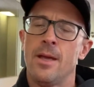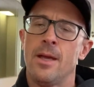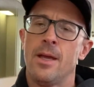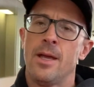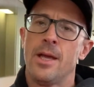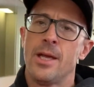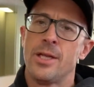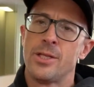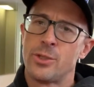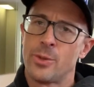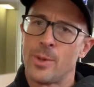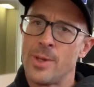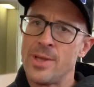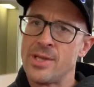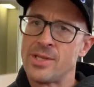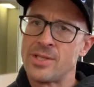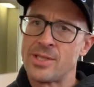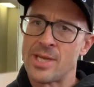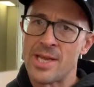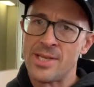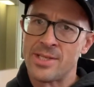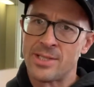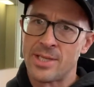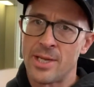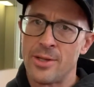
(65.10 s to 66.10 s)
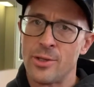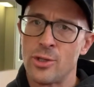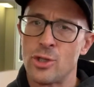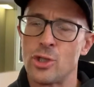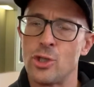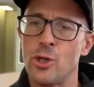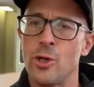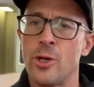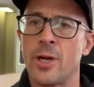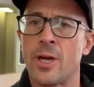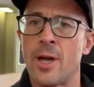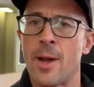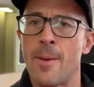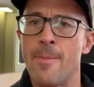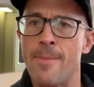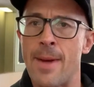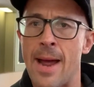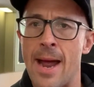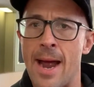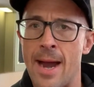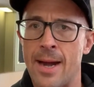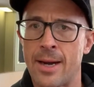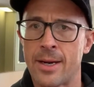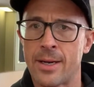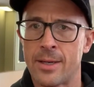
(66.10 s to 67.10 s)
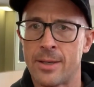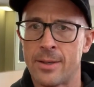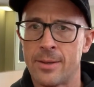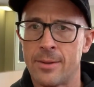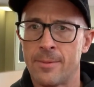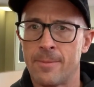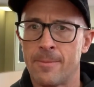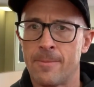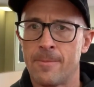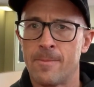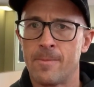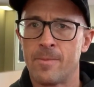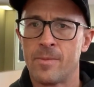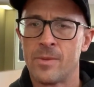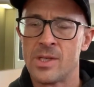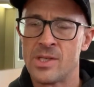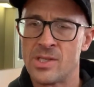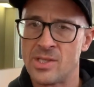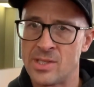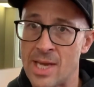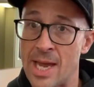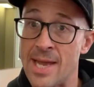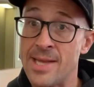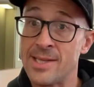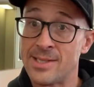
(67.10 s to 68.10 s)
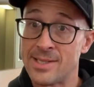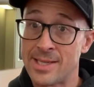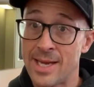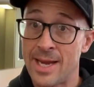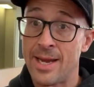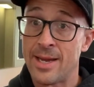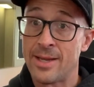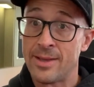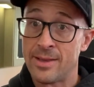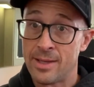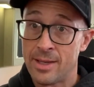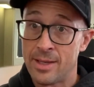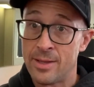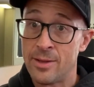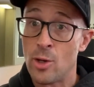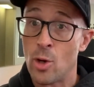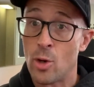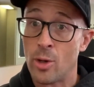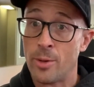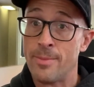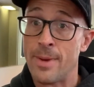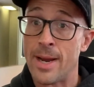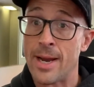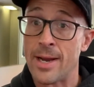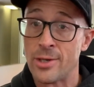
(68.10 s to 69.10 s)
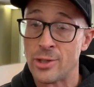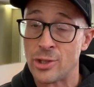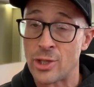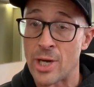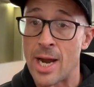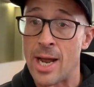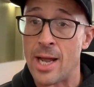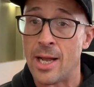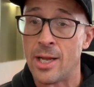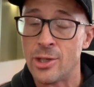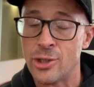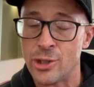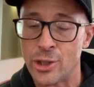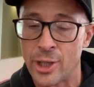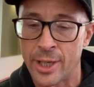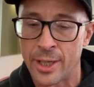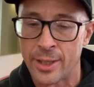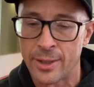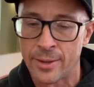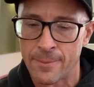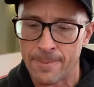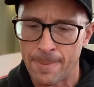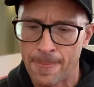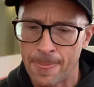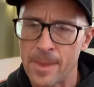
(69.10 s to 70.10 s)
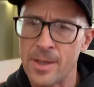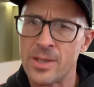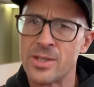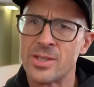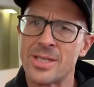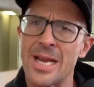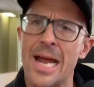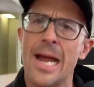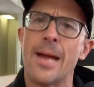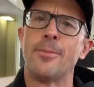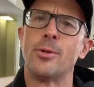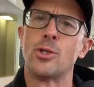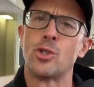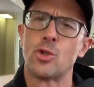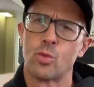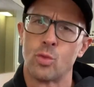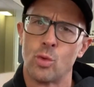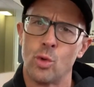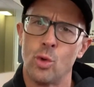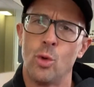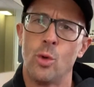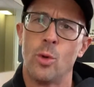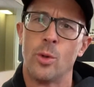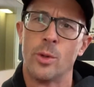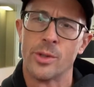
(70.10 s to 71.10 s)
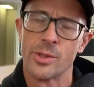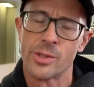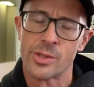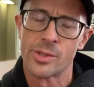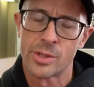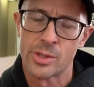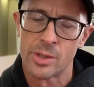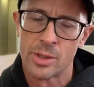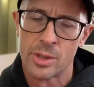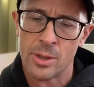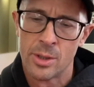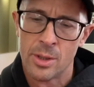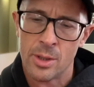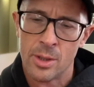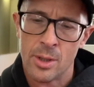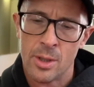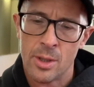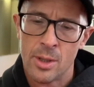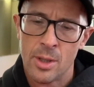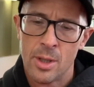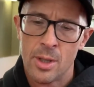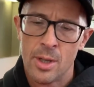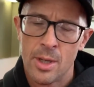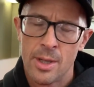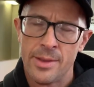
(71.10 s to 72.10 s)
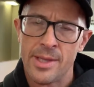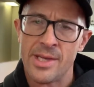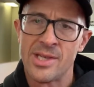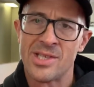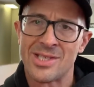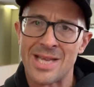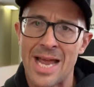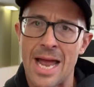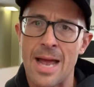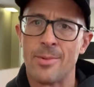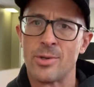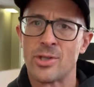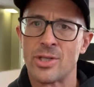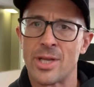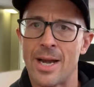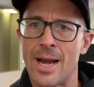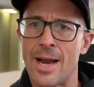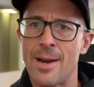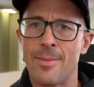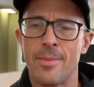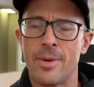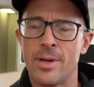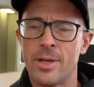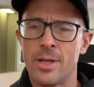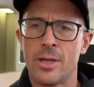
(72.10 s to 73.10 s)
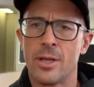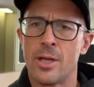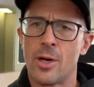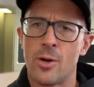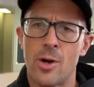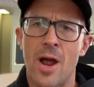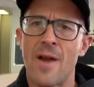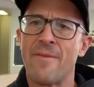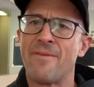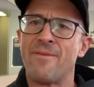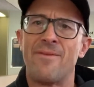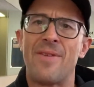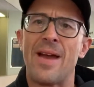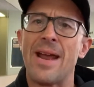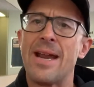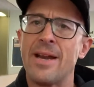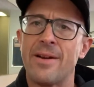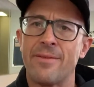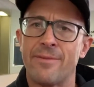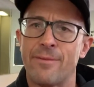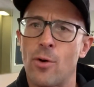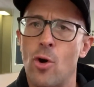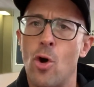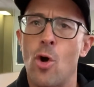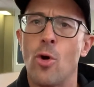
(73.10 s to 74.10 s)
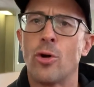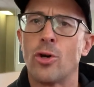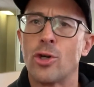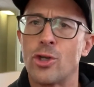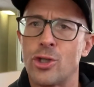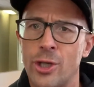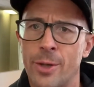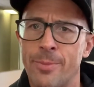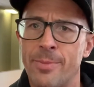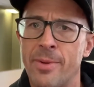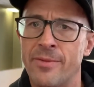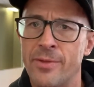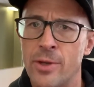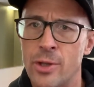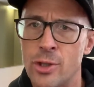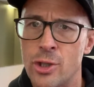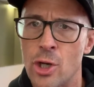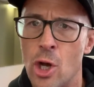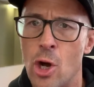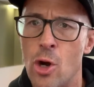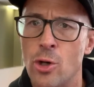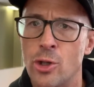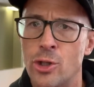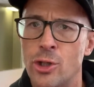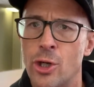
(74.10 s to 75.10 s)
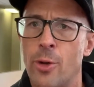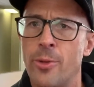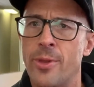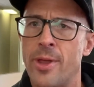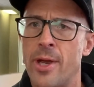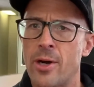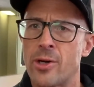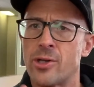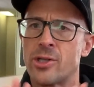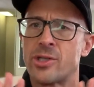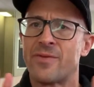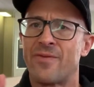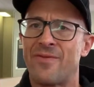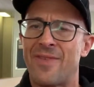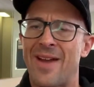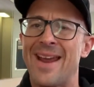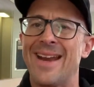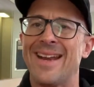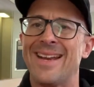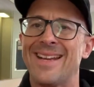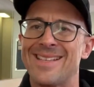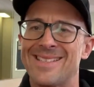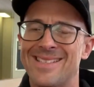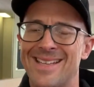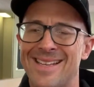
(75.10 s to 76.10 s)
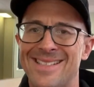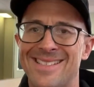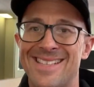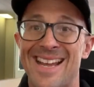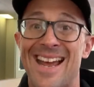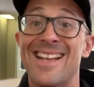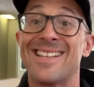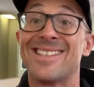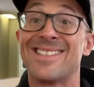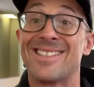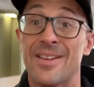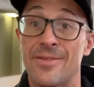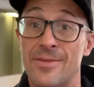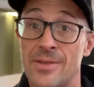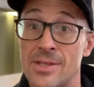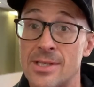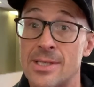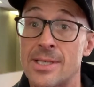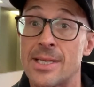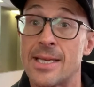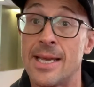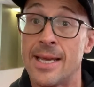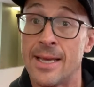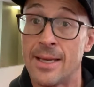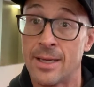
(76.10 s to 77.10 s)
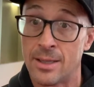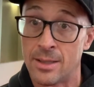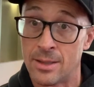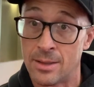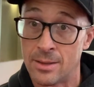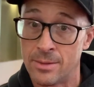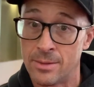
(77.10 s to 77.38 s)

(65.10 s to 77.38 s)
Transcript: And so when the sensei and the student come back, the sensei and the old man challenging establish rules. They establish that they're not fighting for ownership of the dojo. They are just fighting as a test of skill.